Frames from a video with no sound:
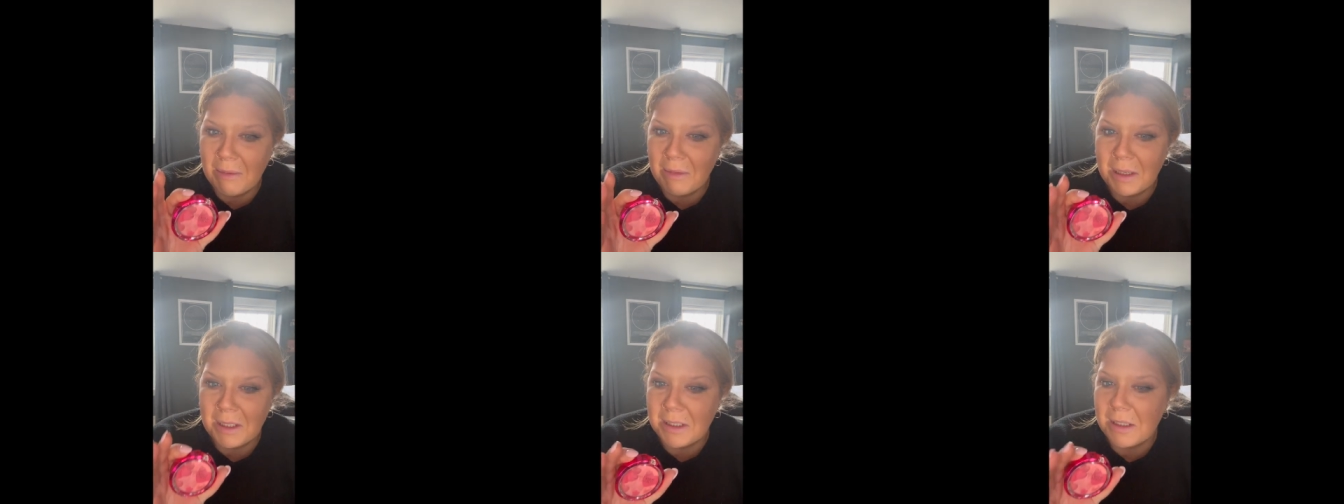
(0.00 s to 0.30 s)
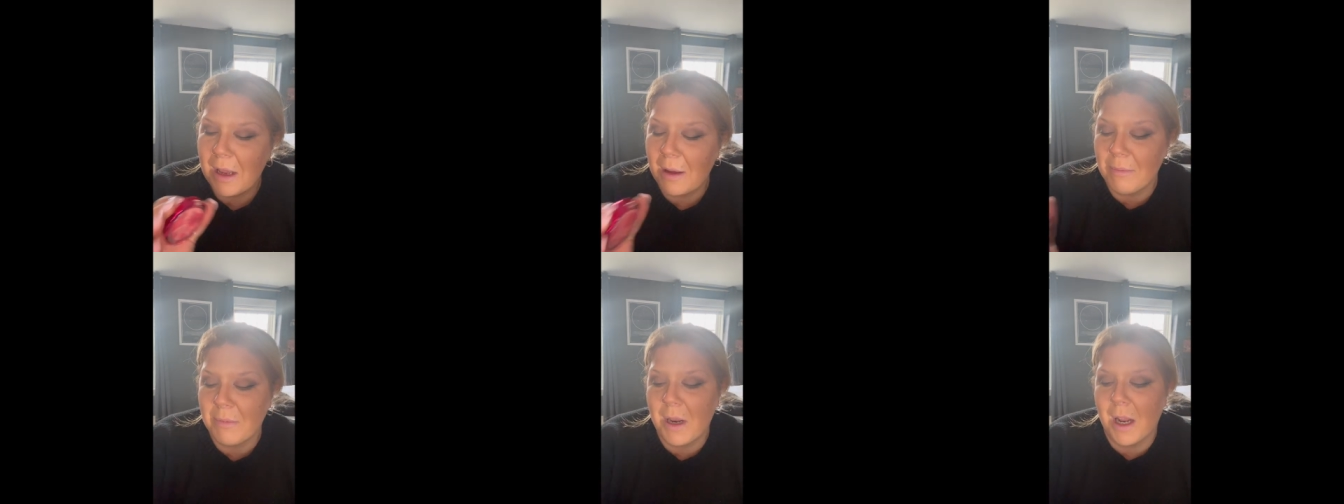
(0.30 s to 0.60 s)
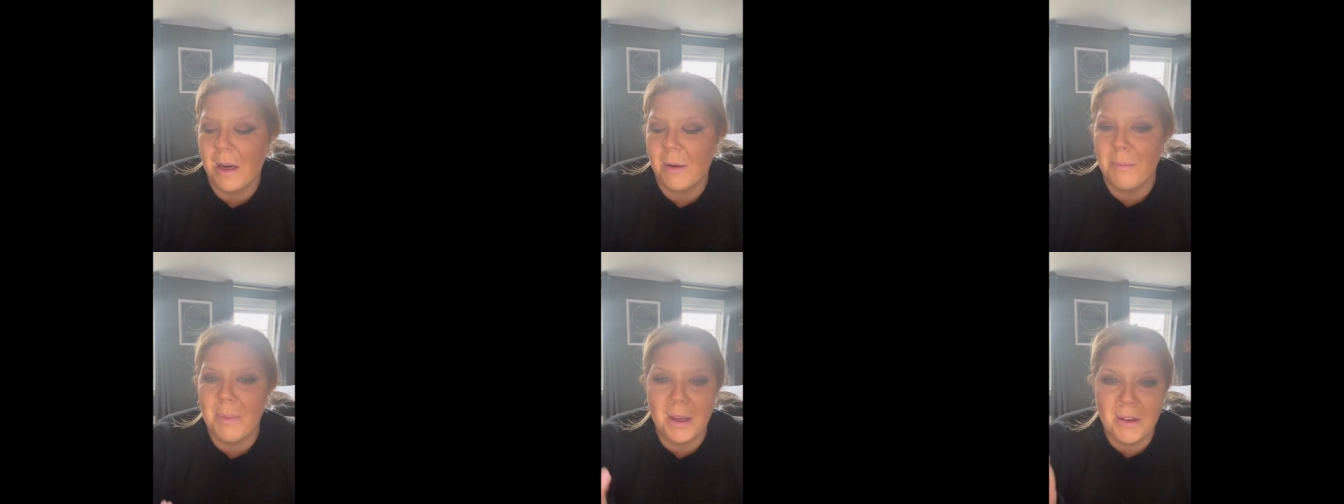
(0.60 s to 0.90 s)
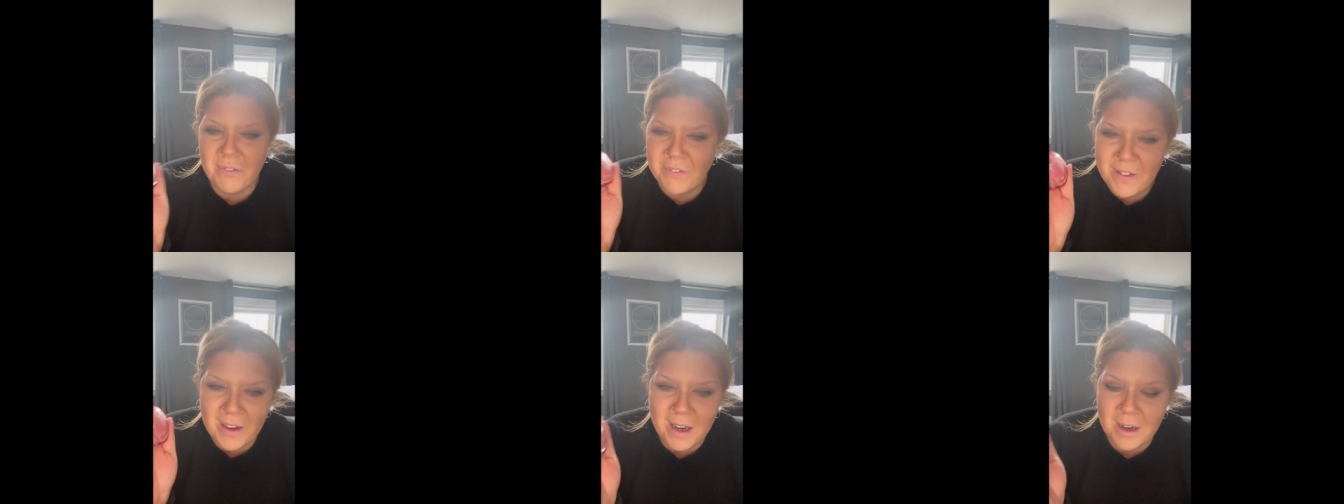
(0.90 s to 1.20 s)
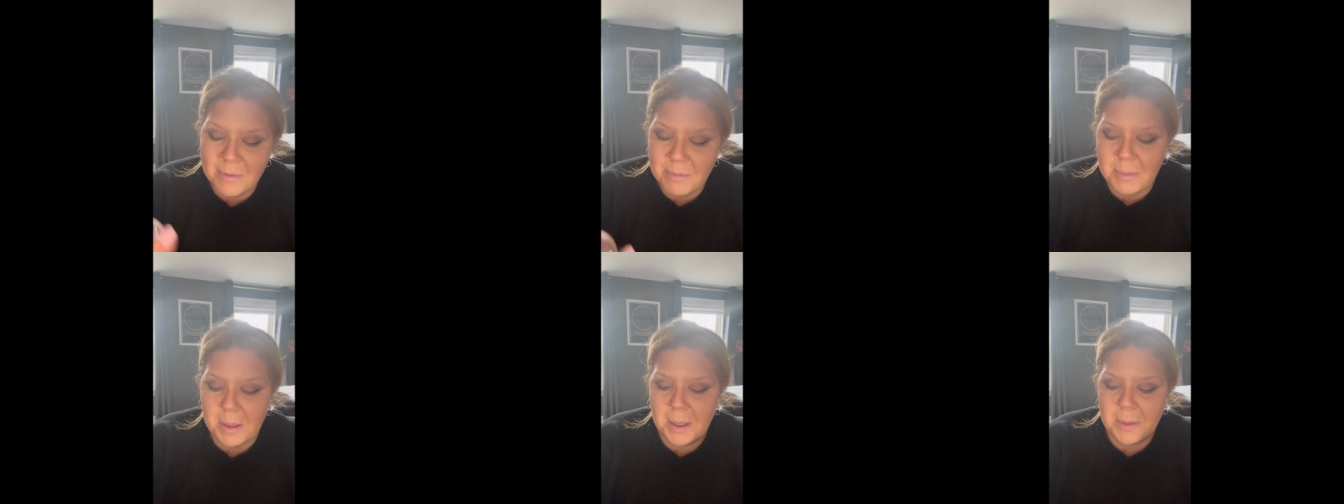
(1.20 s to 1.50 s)
I, I'm not a big
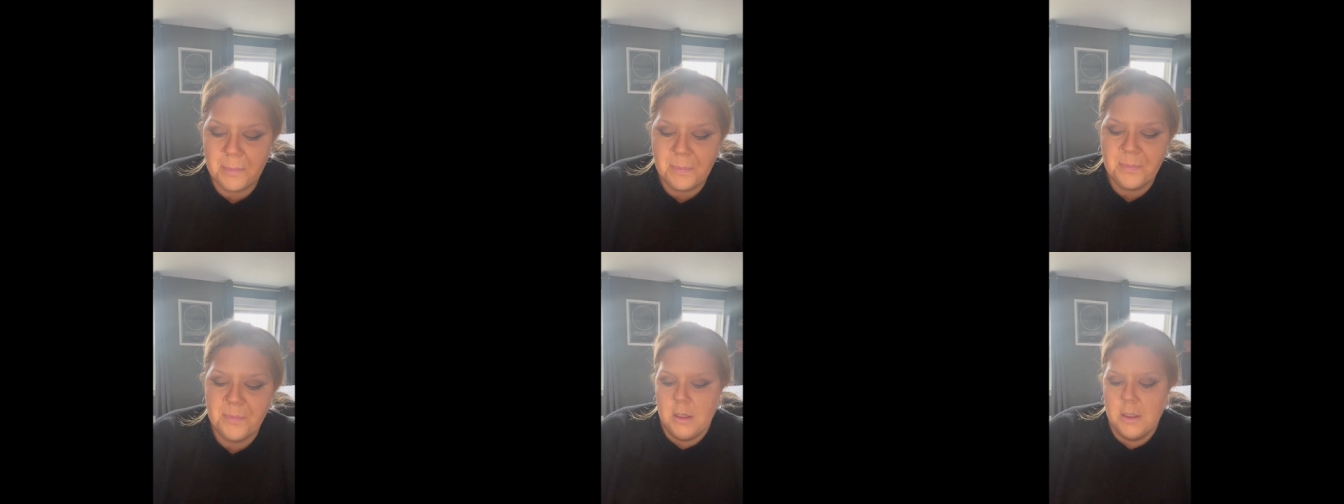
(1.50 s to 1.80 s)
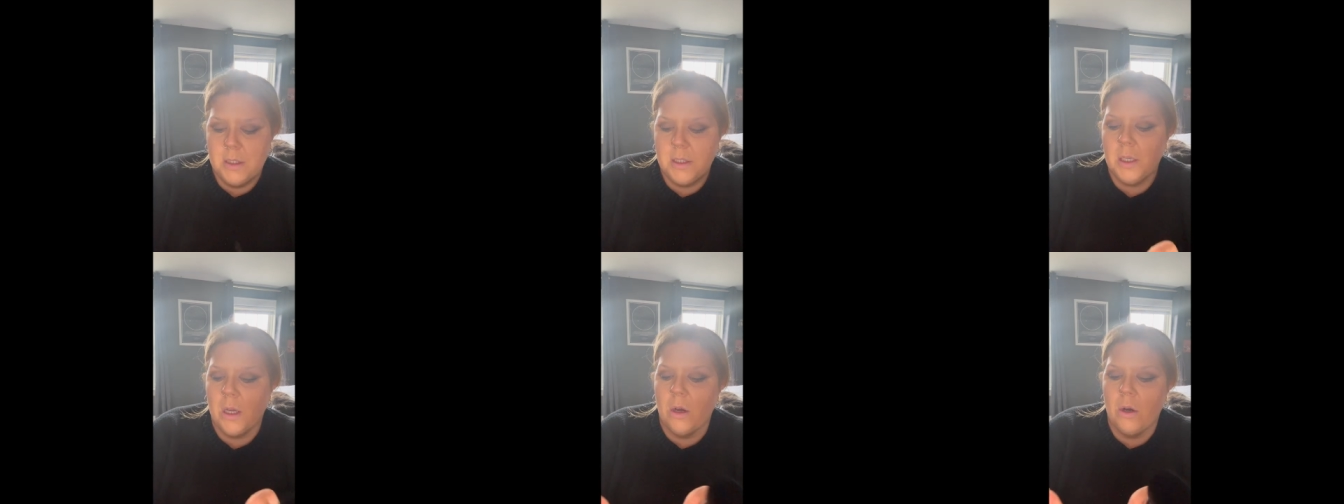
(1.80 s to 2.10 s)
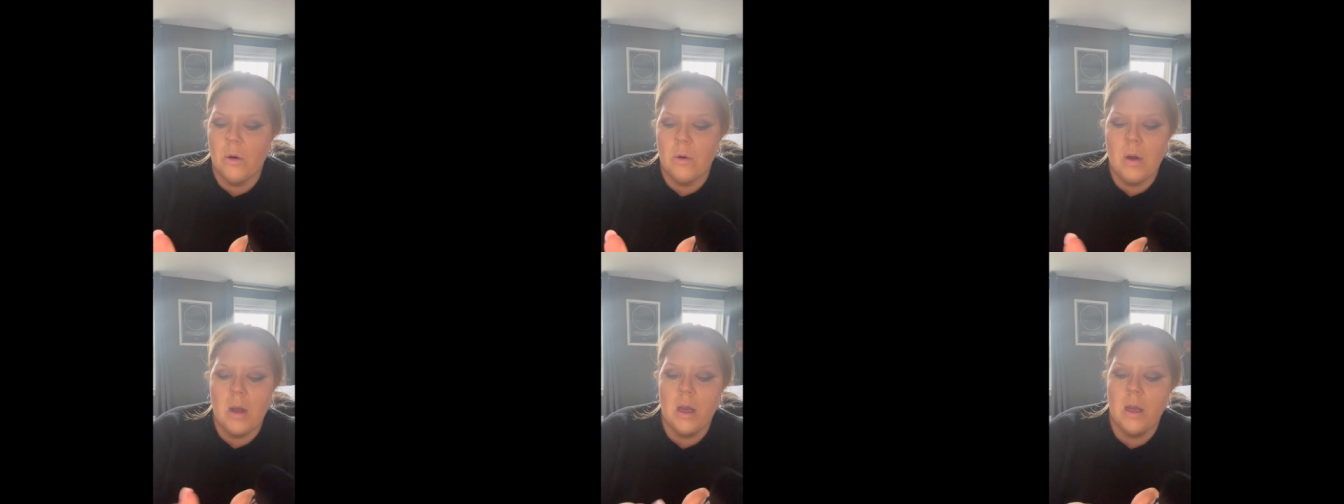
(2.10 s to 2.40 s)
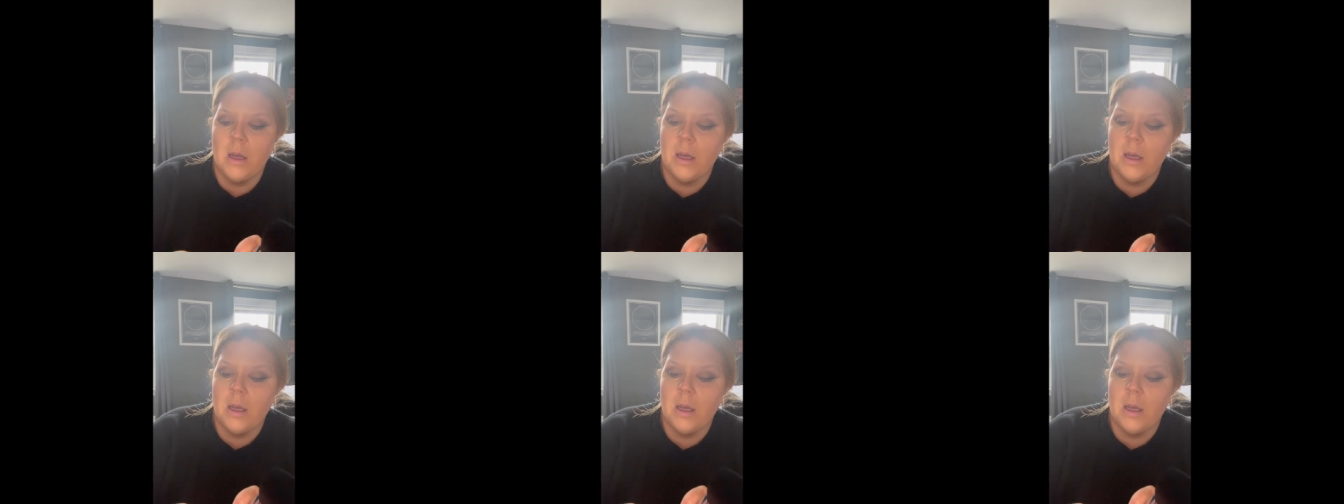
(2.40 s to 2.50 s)
fan, but so